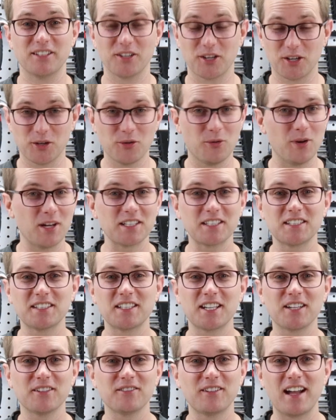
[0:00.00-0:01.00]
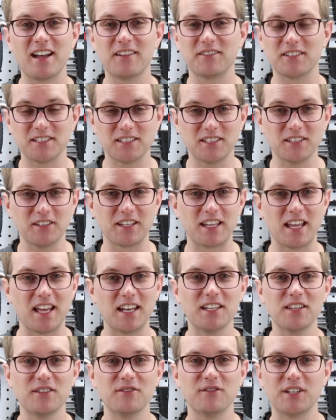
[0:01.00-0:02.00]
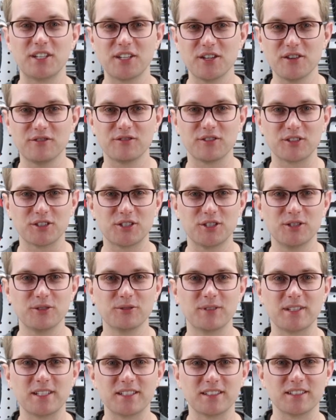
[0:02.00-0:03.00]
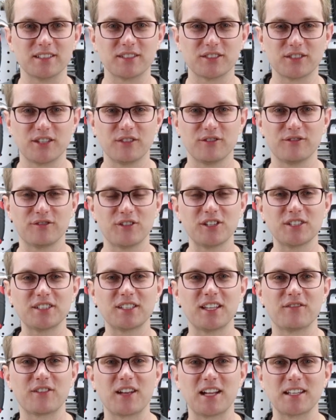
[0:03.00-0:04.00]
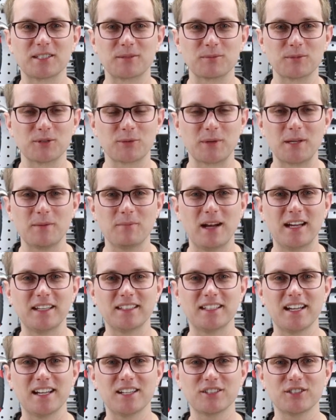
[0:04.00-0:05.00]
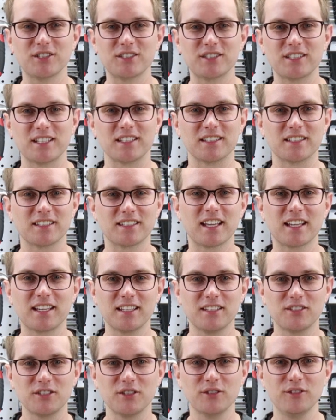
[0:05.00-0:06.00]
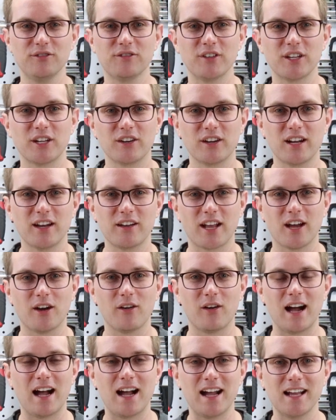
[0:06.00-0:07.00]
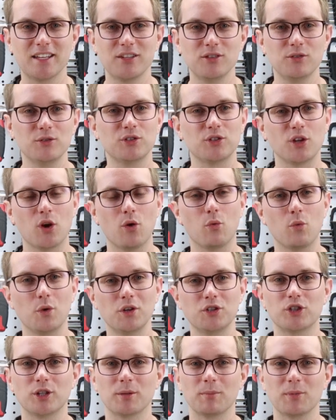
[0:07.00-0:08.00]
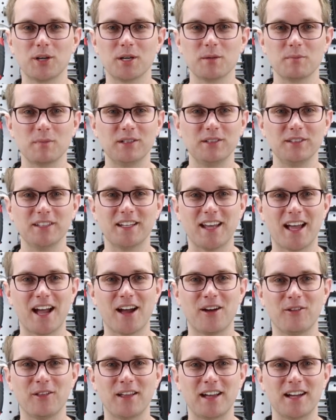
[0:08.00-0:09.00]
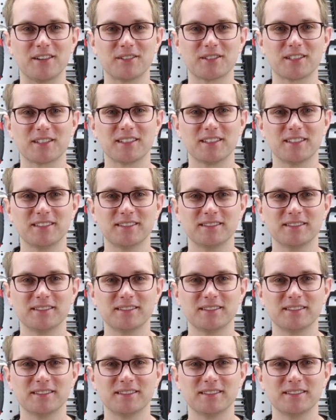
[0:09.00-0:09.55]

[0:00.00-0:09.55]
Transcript: You're going to want to stick around until the end of the video for two reasons. First, I've got some sweet montages, and second, you'll figure out how I used a wood chipper to build an owl house.